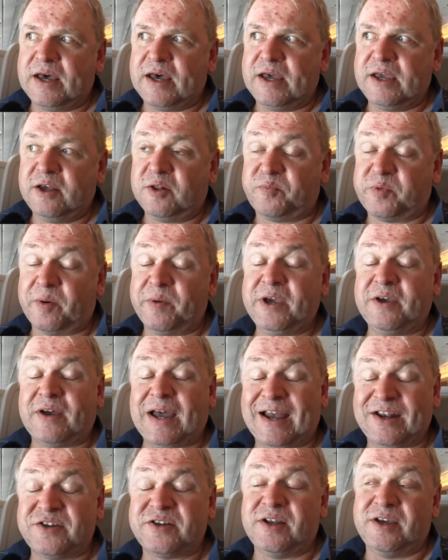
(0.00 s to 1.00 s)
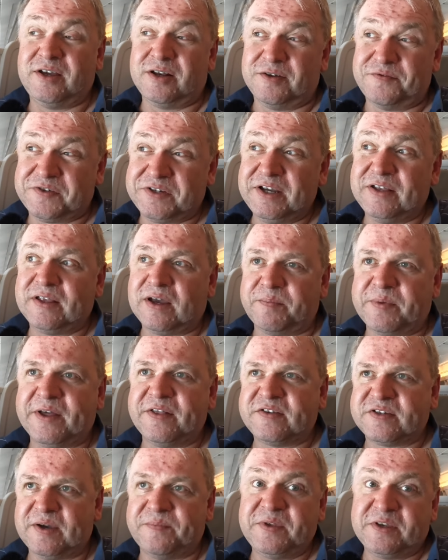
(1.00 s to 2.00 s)
You'll have seen that by
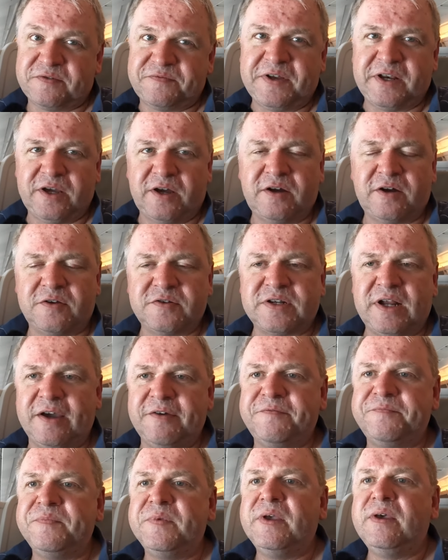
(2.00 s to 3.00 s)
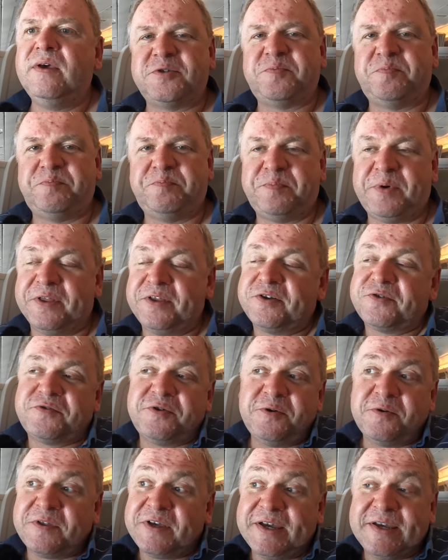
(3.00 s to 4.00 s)
the time this video goes live. But the
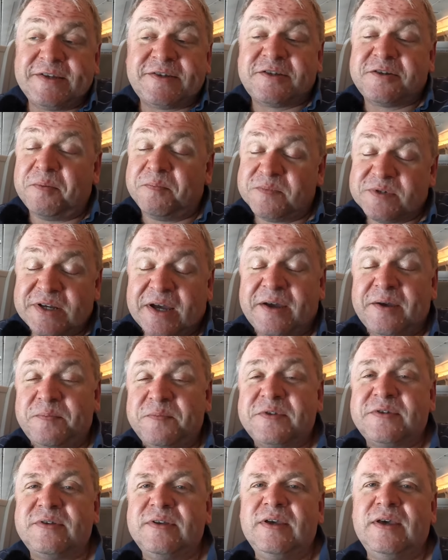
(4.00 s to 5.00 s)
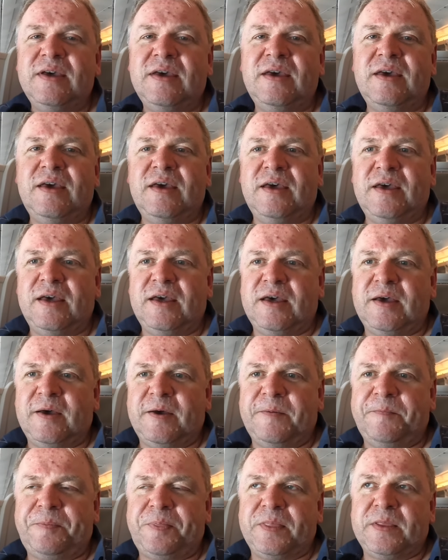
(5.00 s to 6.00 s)
truth is, sometimes
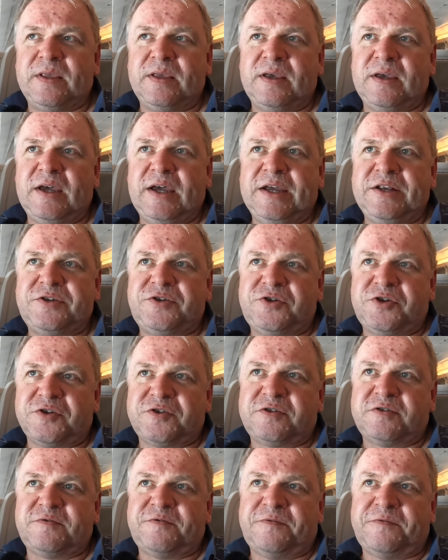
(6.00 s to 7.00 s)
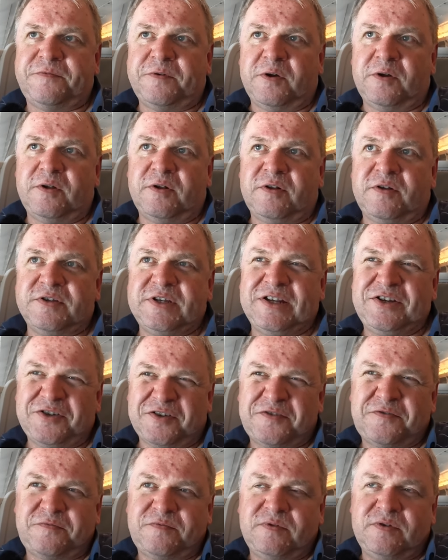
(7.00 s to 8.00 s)
it just falls,
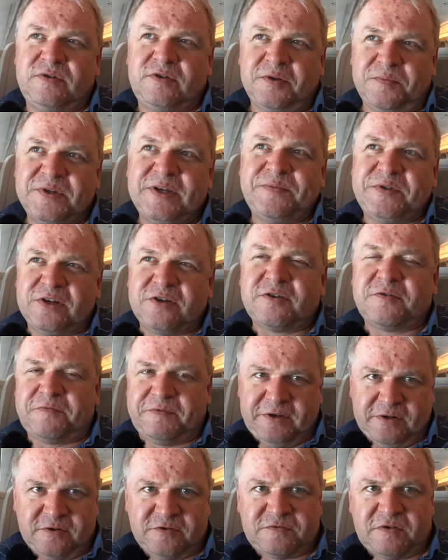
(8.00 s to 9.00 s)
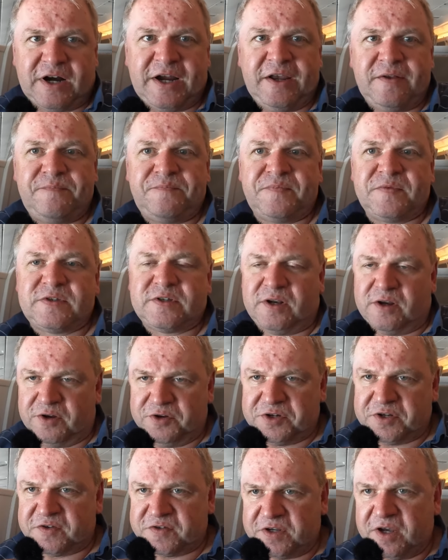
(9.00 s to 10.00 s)
sometimes it just feels right to
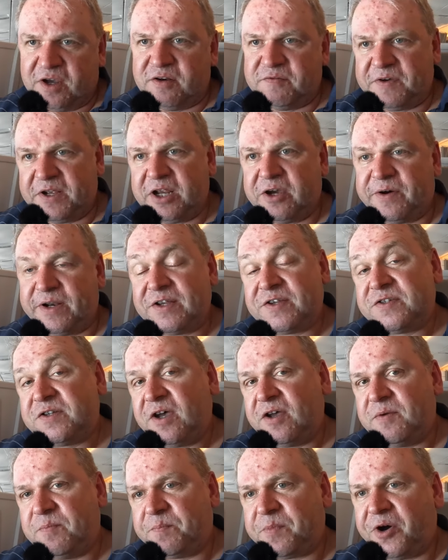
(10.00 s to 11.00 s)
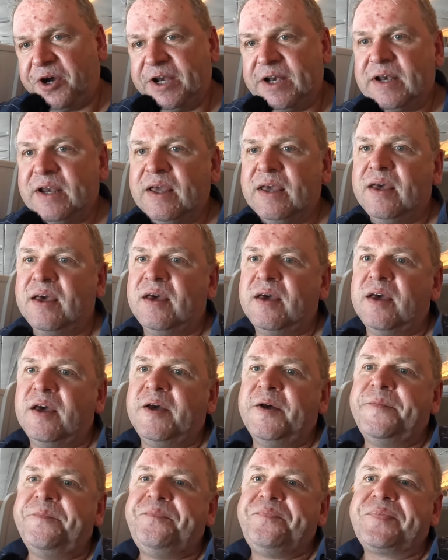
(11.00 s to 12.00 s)
launch a certain video at a certain point.
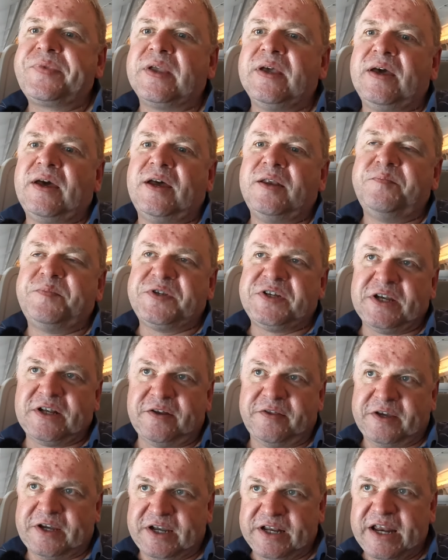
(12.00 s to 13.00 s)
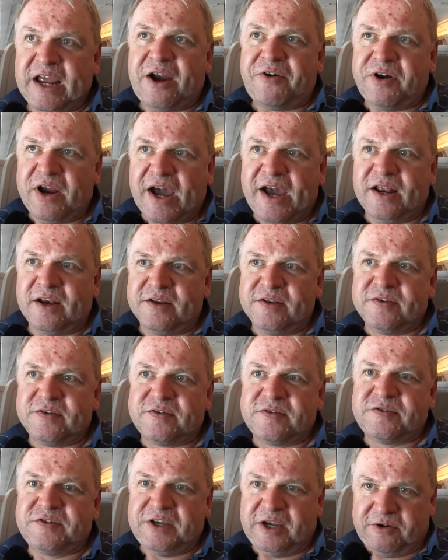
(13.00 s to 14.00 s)
And particularly the Canary Islands
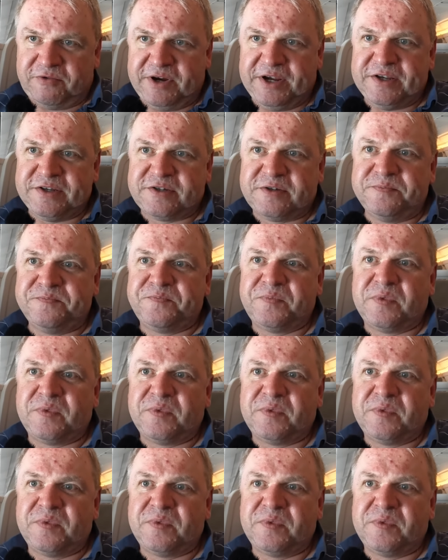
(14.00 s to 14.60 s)
series